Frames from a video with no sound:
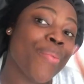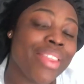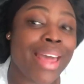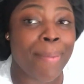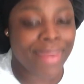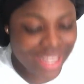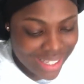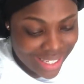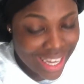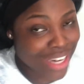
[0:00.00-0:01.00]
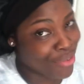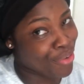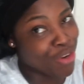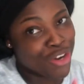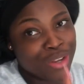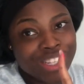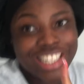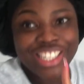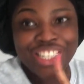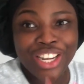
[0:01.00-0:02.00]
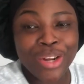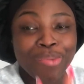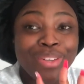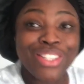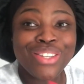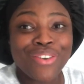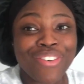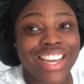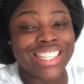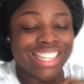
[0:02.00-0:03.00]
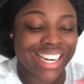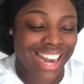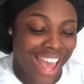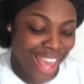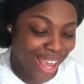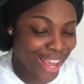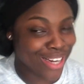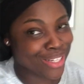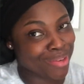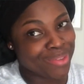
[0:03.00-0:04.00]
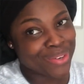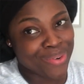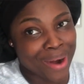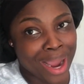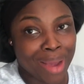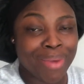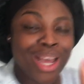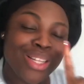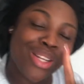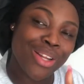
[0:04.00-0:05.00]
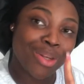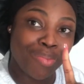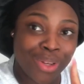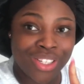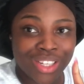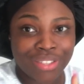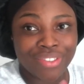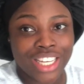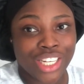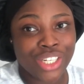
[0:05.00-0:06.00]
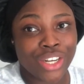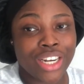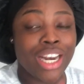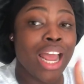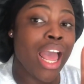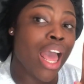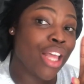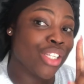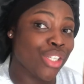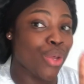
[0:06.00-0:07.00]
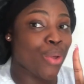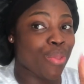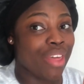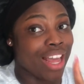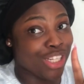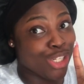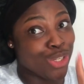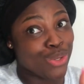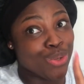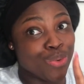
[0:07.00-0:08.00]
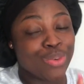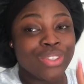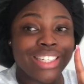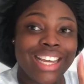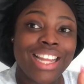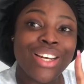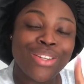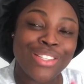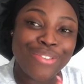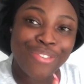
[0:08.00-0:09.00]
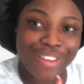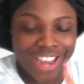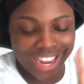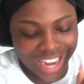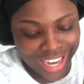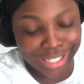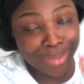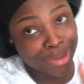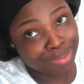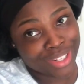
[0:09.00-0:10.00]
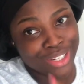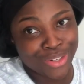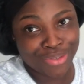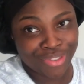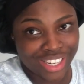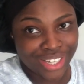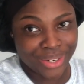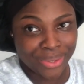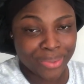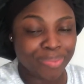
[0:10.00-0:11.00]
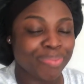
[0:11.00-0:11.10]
With that being said, if you're new to this channel, please do not forget to like and subscribe. Turn on the post notification so that you will get notified anytime I post a new video.